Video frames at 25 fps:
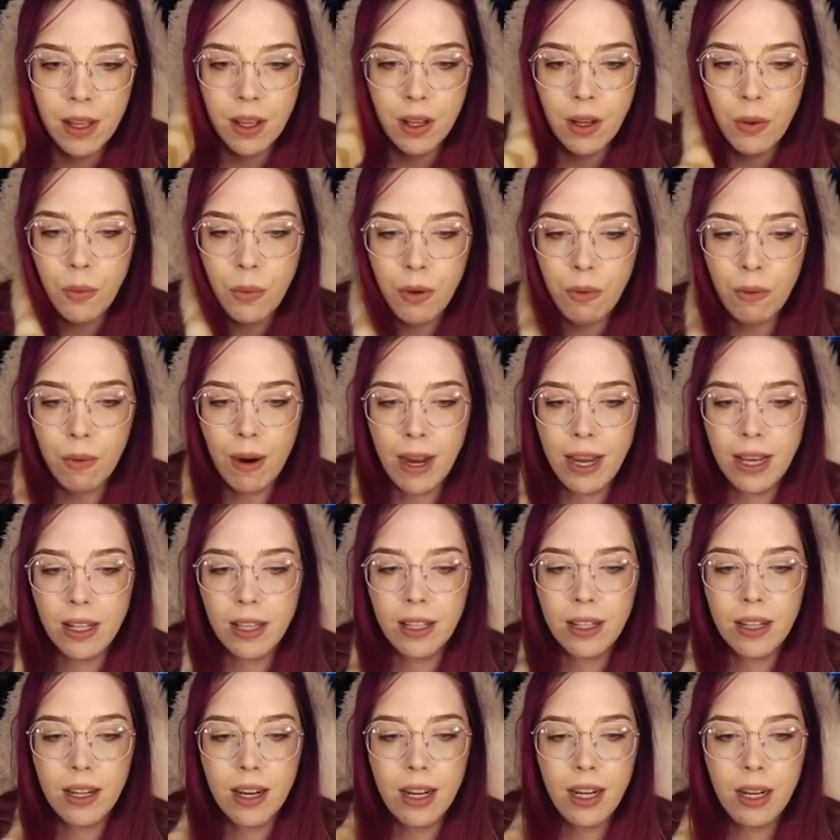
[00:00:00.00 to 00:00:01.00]
We right click
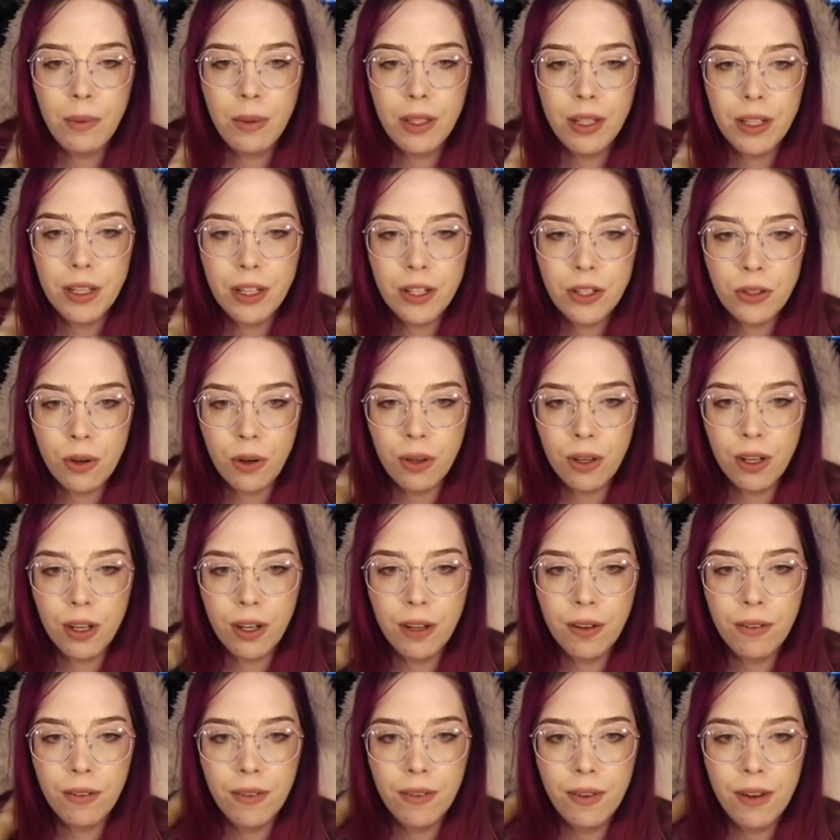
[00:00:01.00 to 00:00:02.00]
on it with the controller.
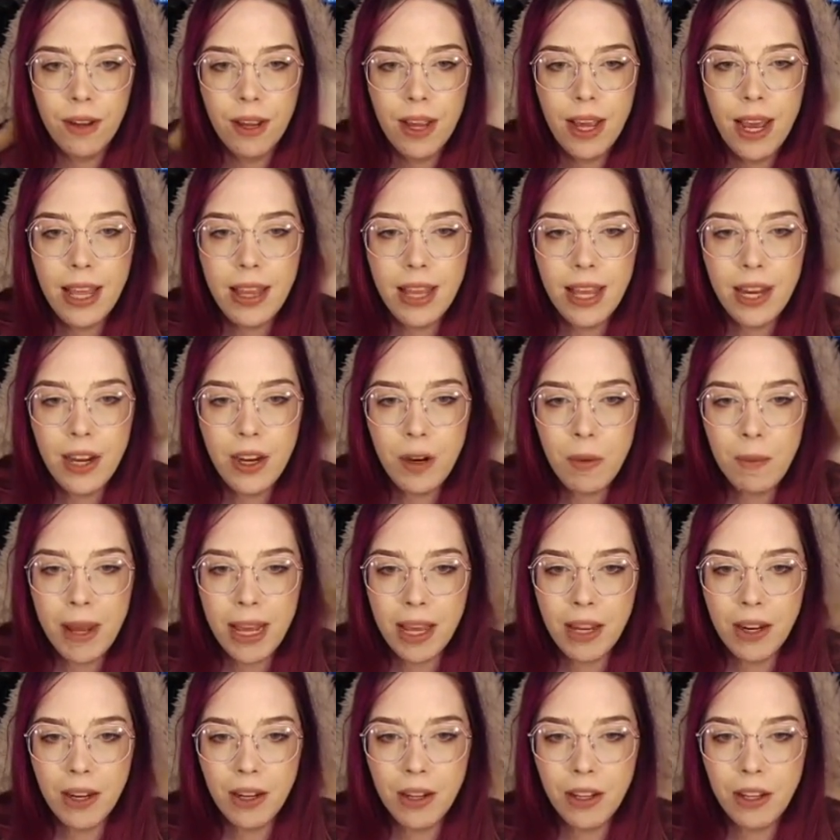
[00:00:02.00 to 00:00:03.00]
And the
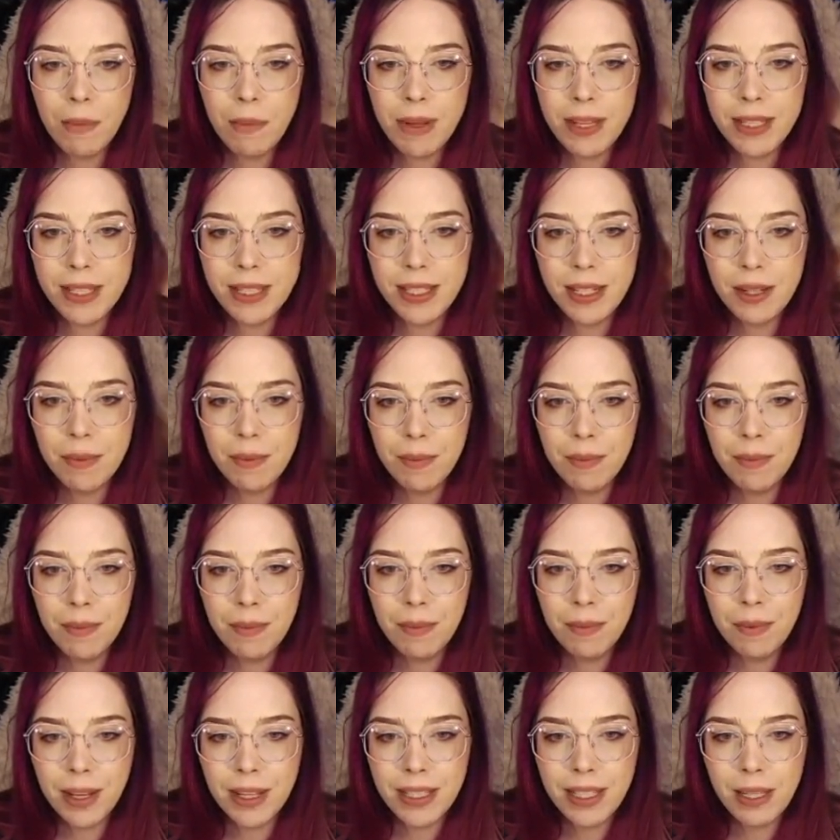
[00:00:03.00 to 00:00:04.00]
Enderman, you missed him
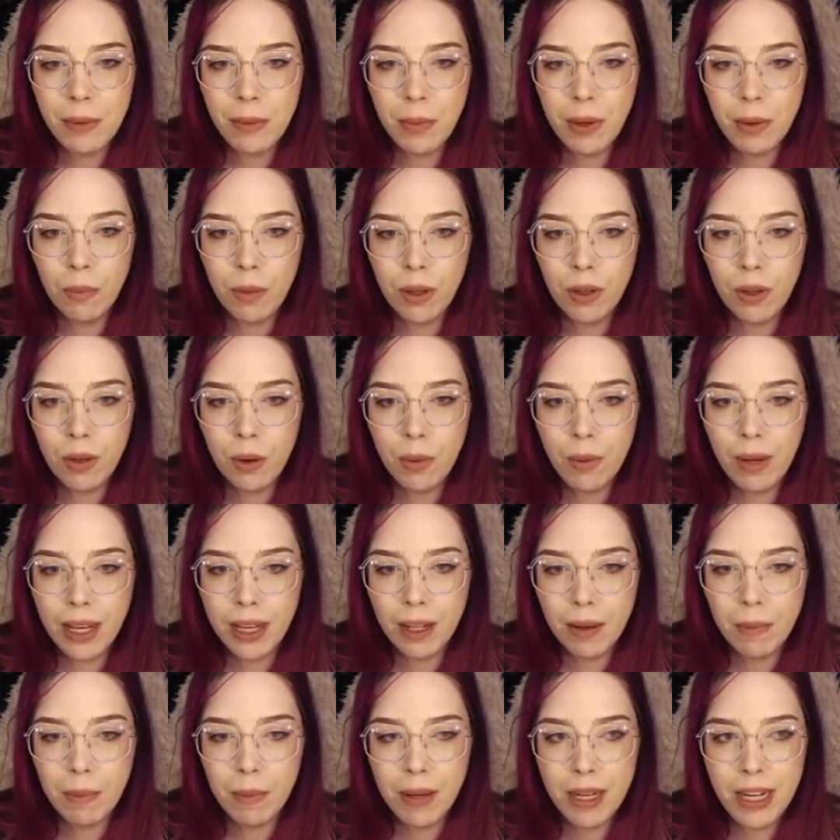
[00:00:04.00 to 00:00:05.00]
because he went real quick,
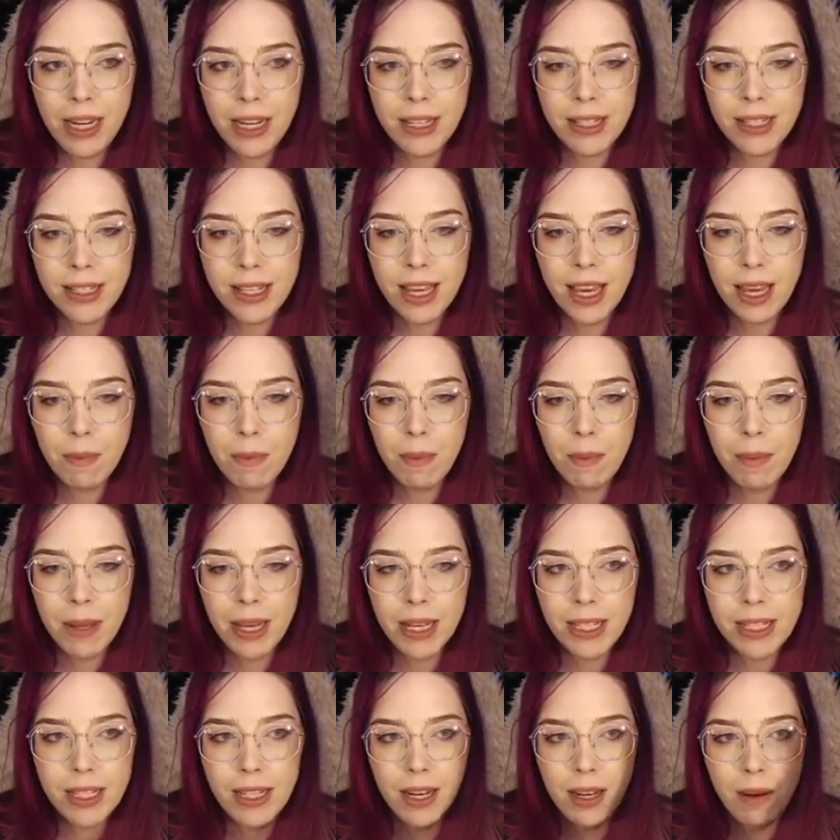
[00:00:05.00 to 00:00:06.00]
but he just came and
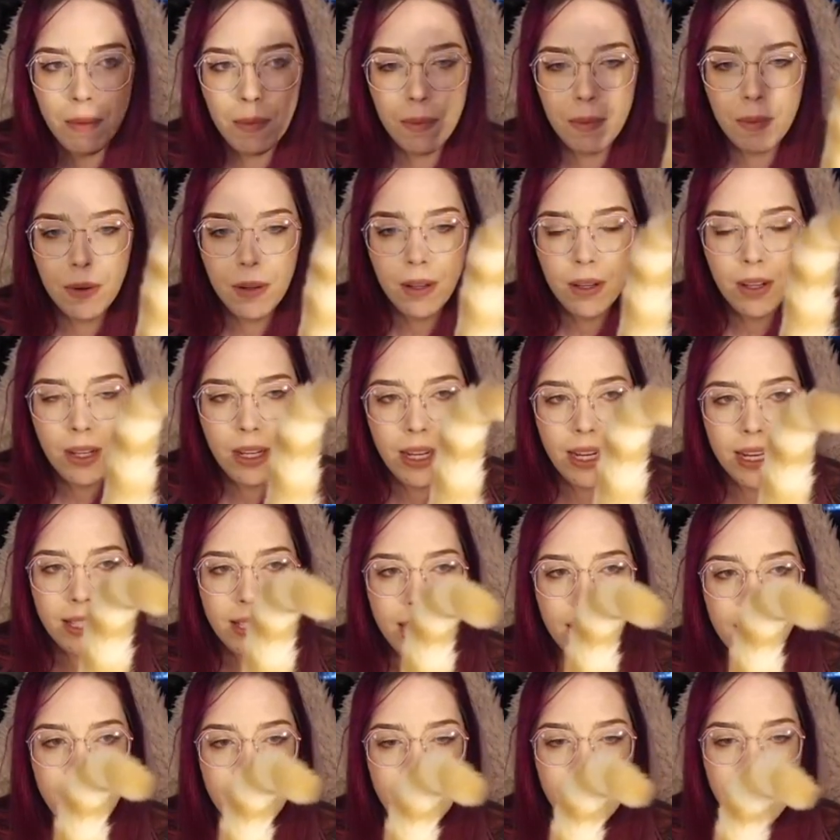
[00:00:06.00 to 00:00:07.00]
picked it up. It
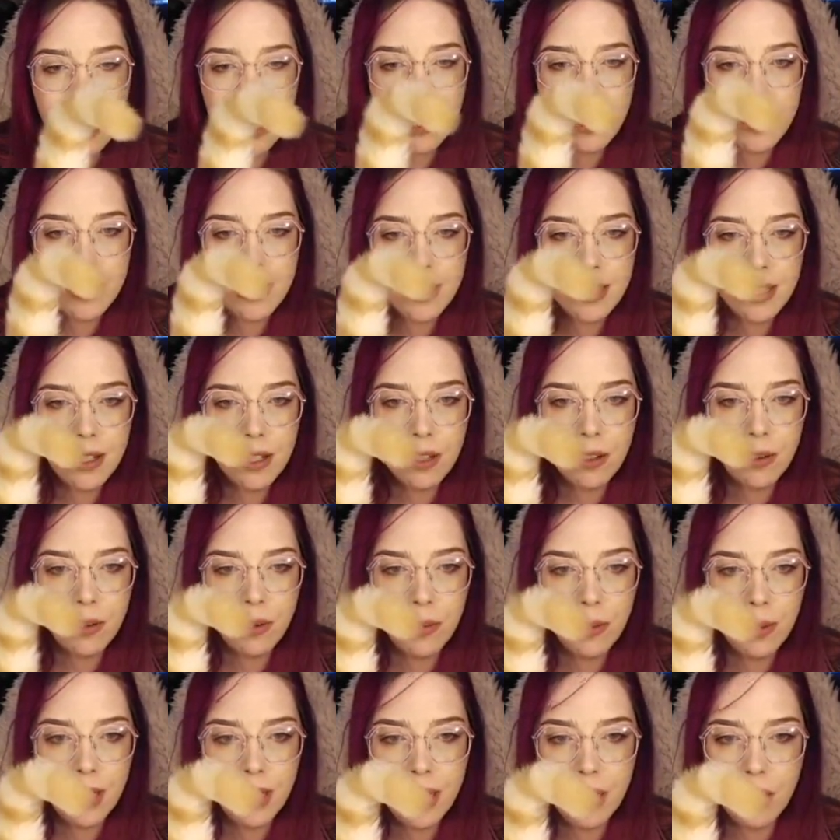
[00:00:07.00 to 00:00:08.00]
said status. Oh,
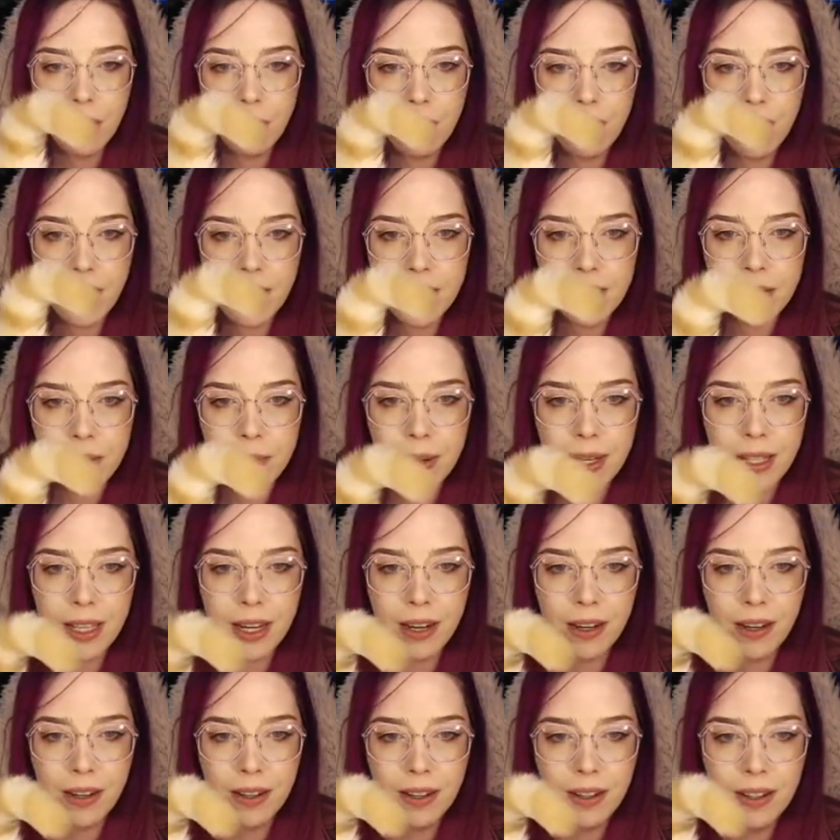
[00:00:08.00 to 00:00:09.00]
where'd he go? There he is, right there.
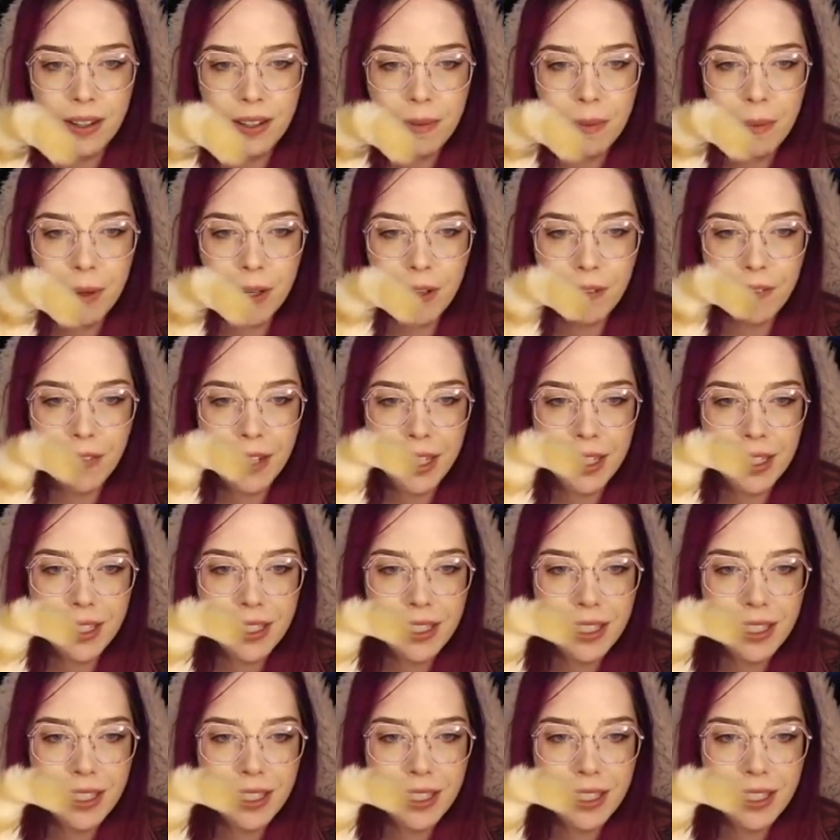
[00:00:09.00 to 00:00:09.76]
Perfect.